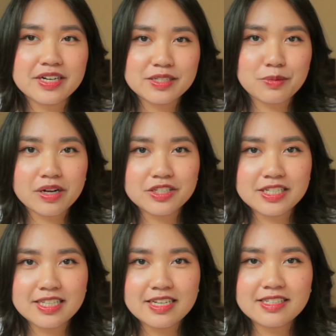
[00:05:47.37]
is
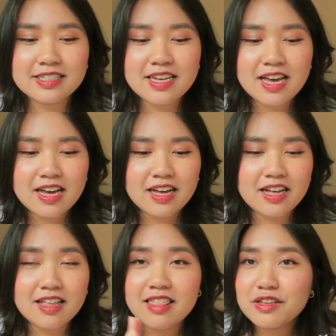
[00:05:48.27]
watching this,
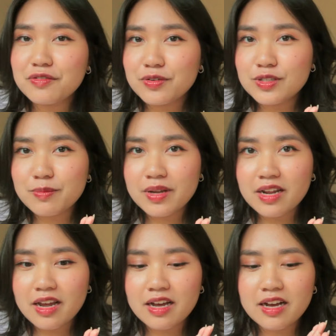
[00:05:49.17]
thank you for
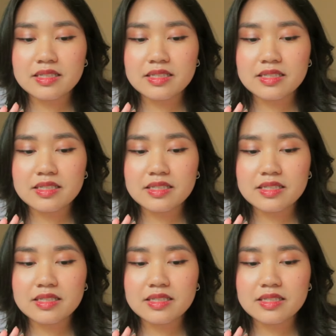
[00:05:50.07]
submitting. The